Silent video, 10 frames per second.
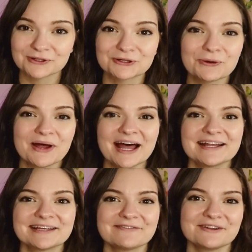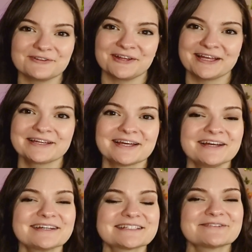go ahead and give it a like
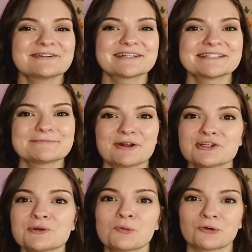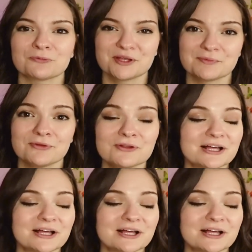so we can spread to more people